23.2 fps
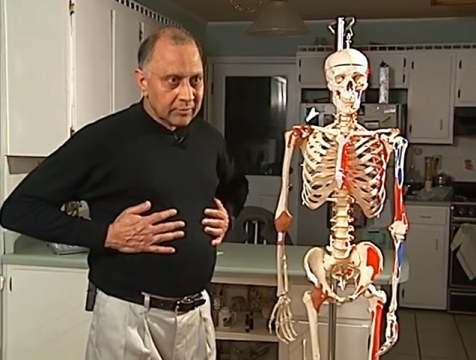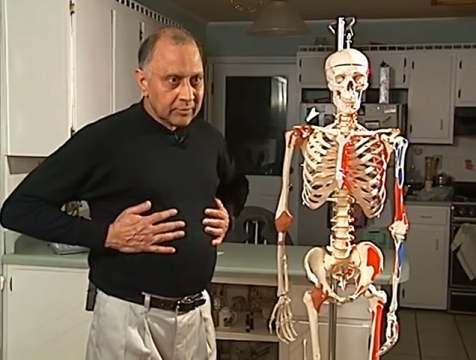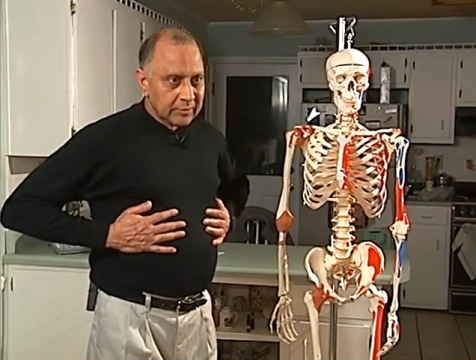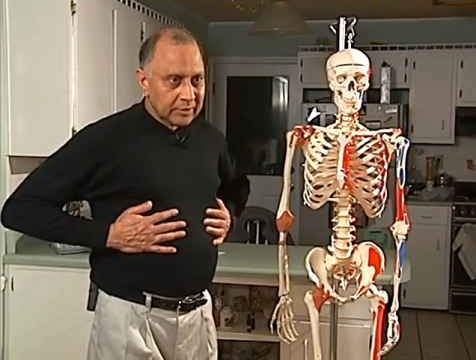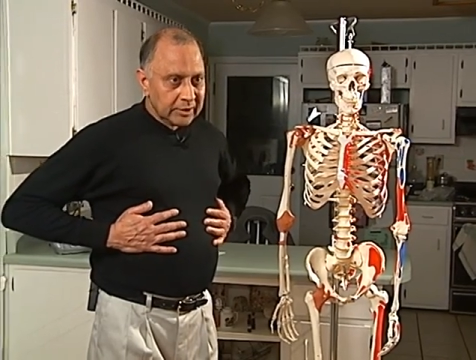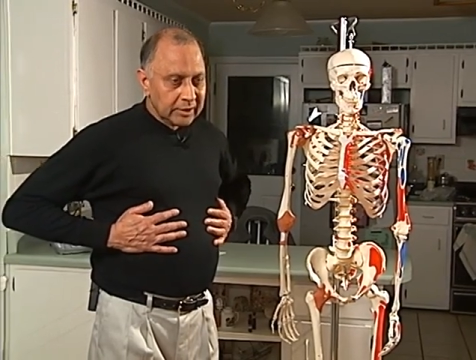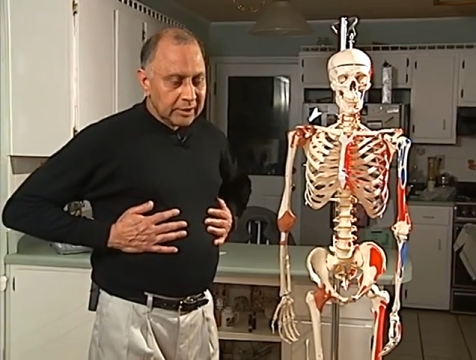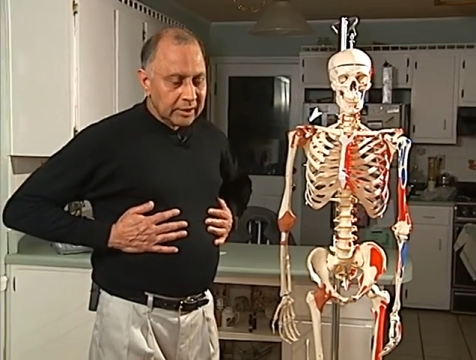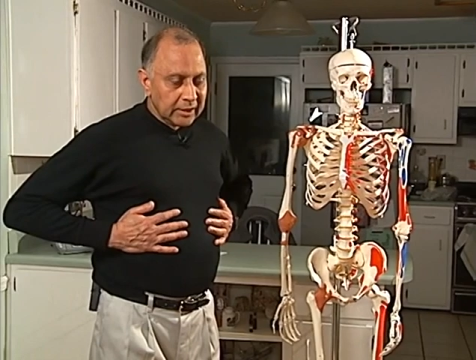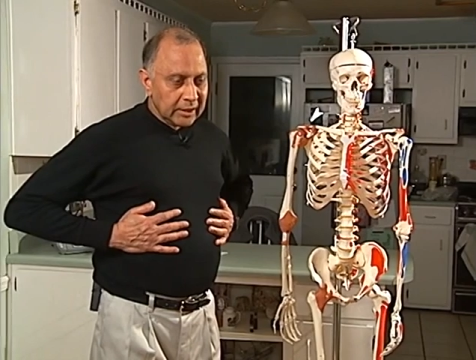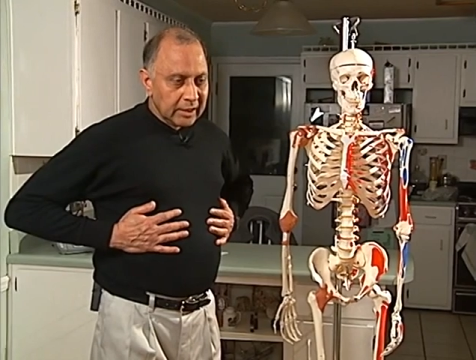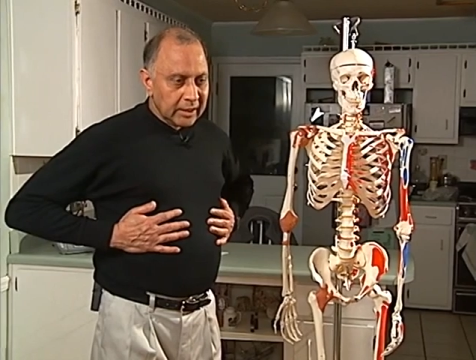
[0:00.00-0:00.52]

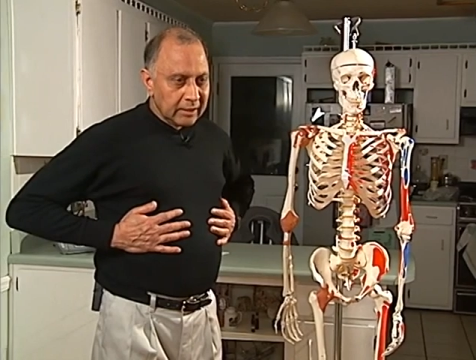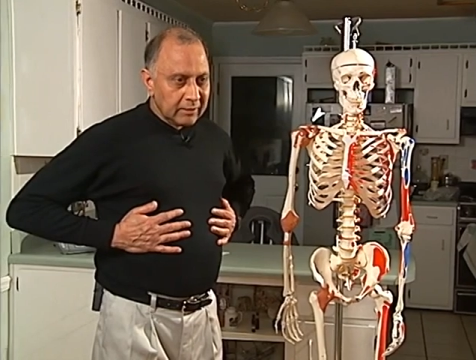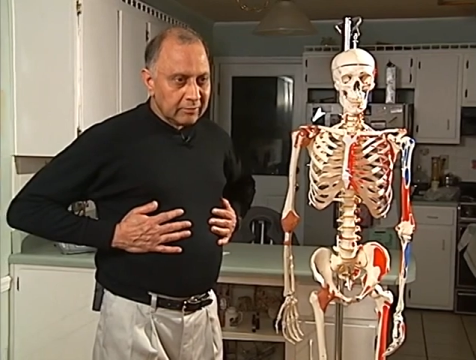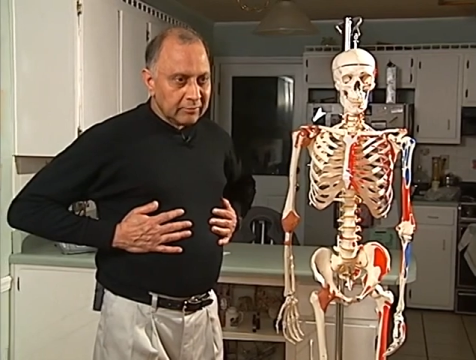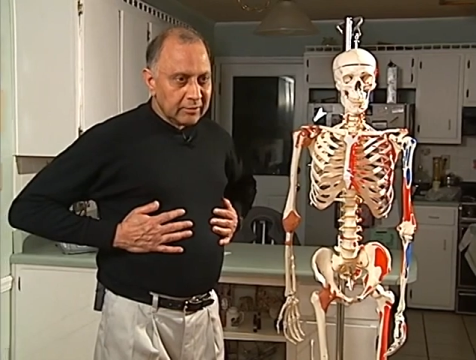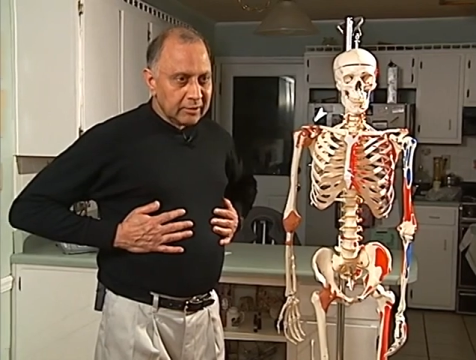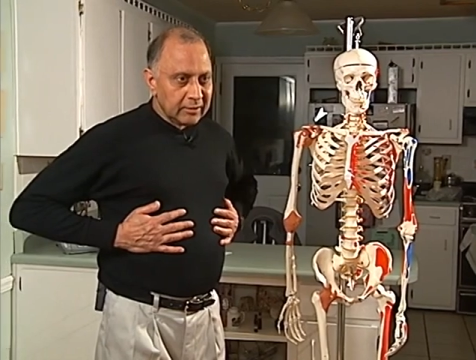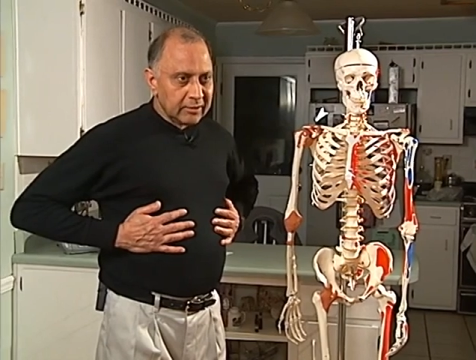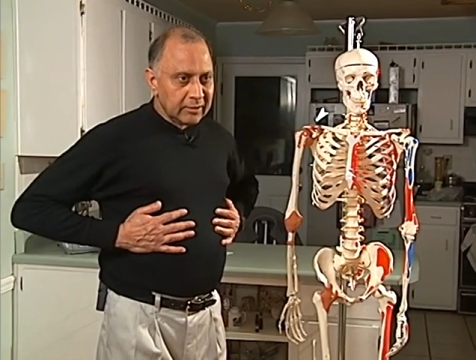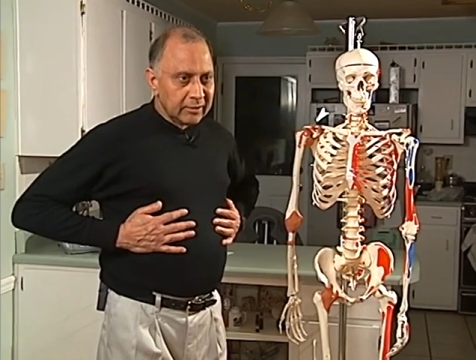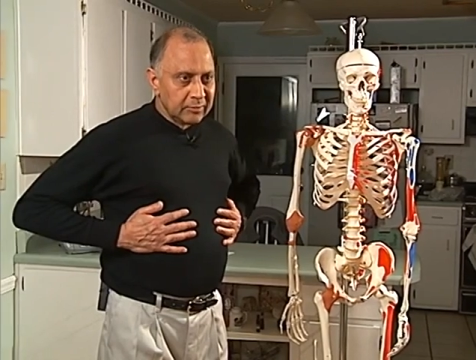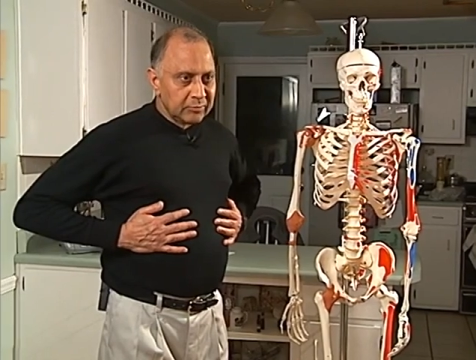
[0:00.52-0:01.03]
see how
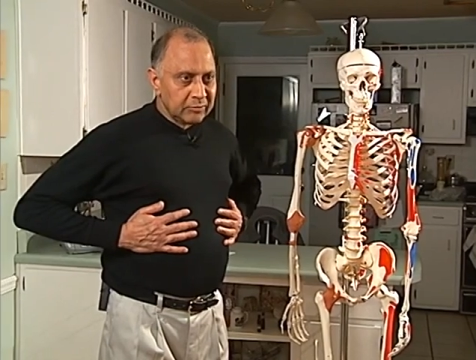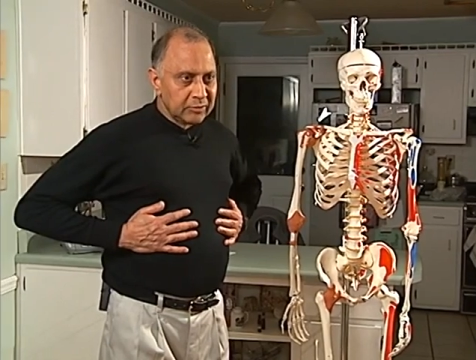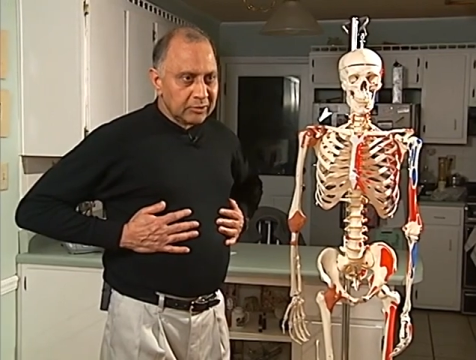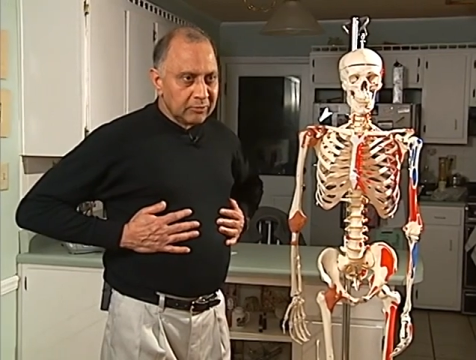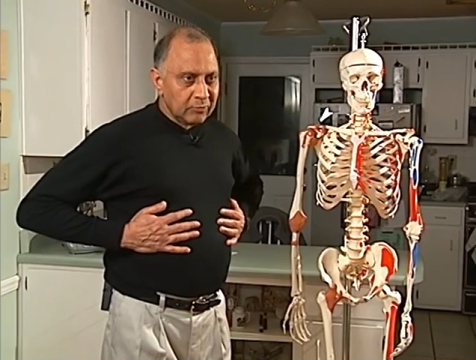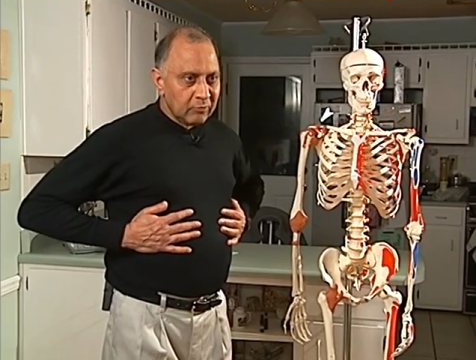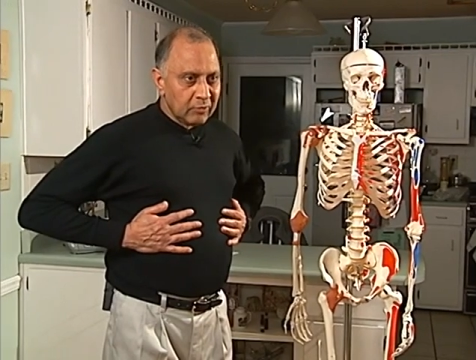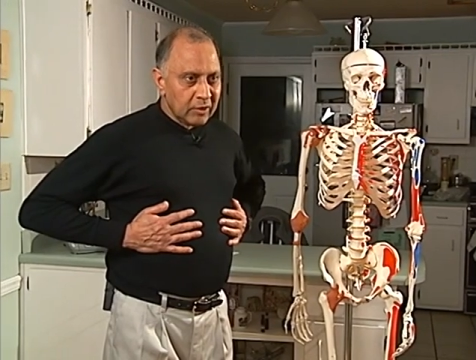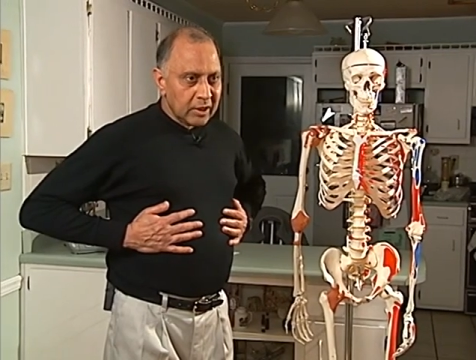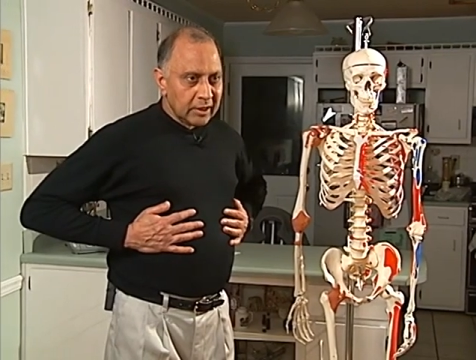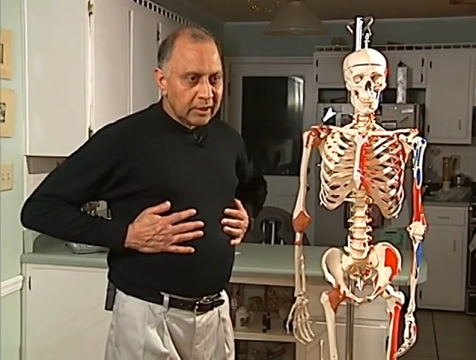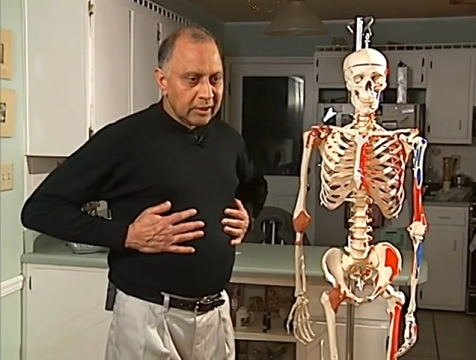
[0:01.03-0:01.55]
the ribs
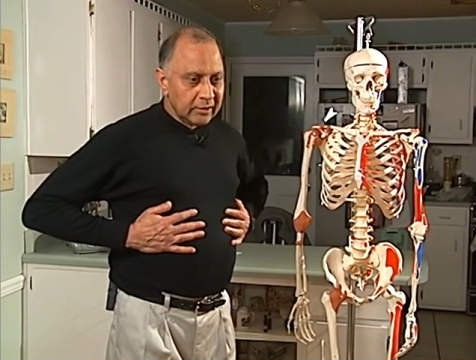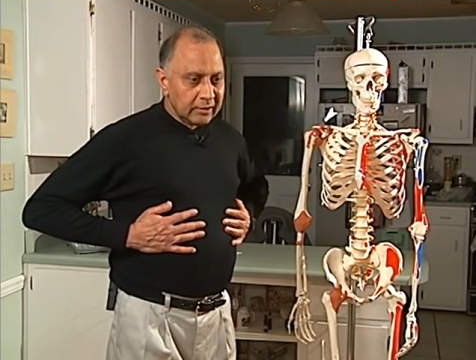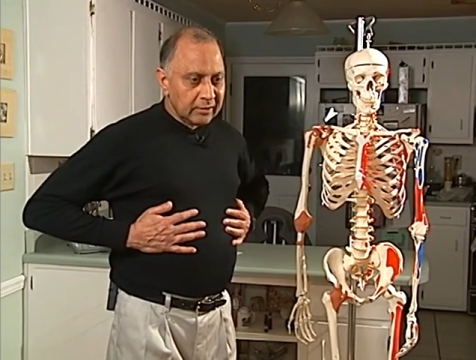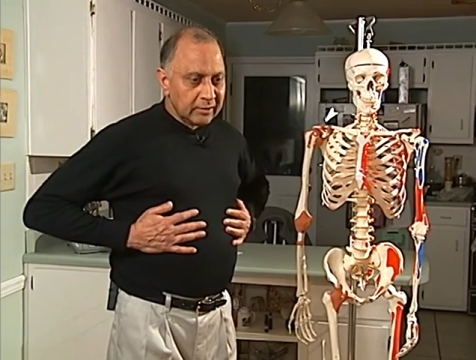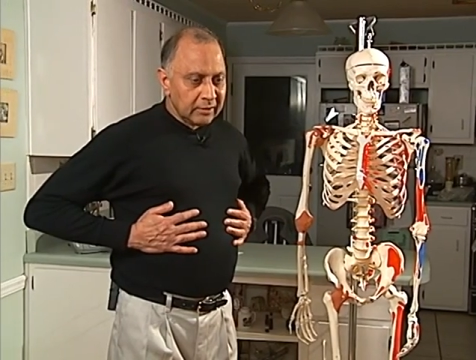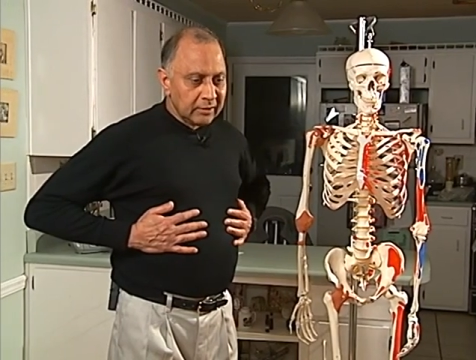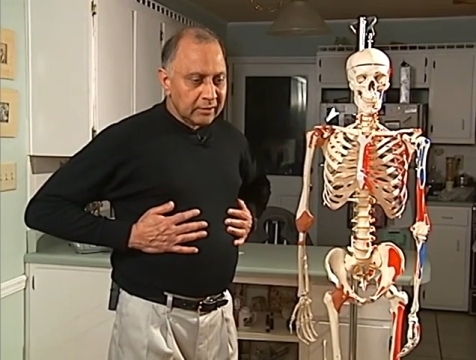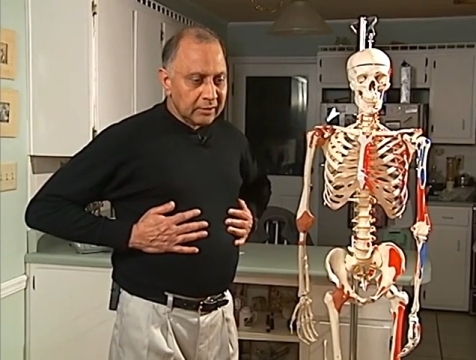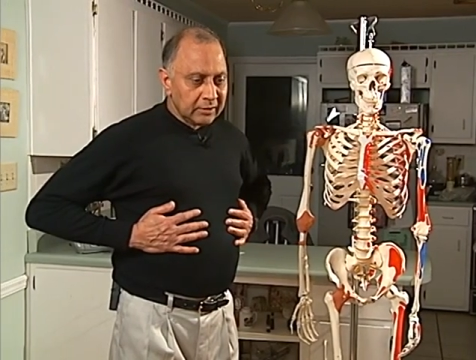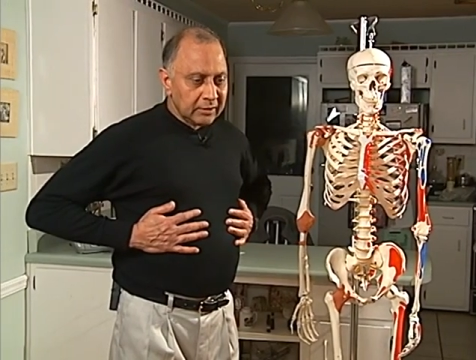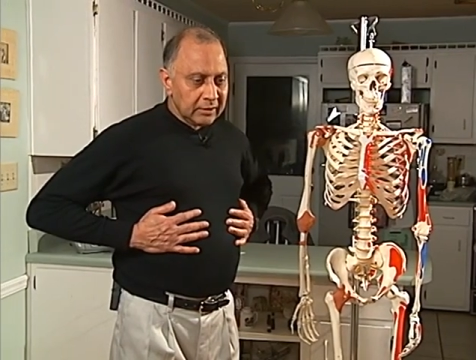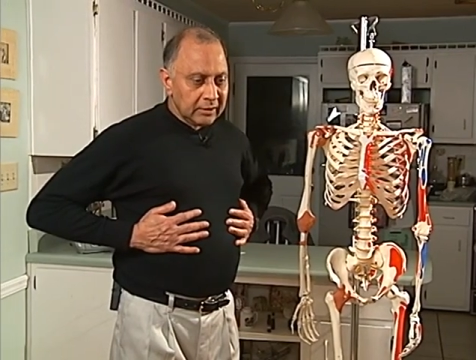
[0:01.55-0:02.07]

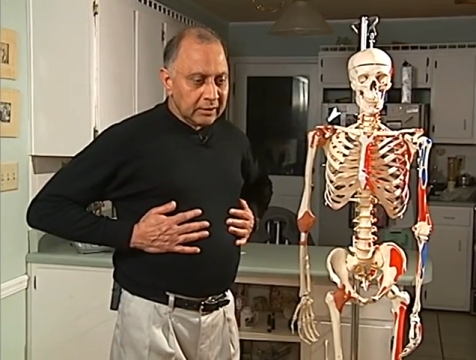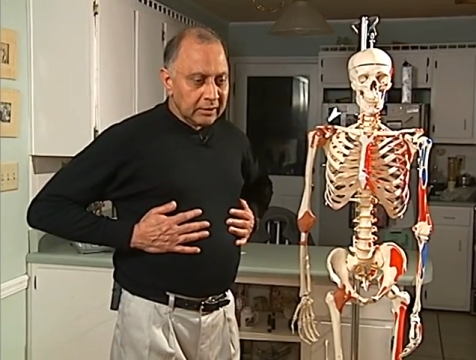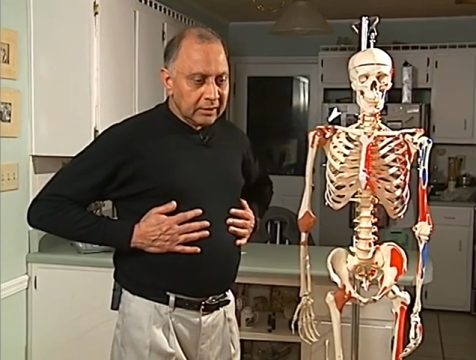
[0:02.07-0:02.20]
widen,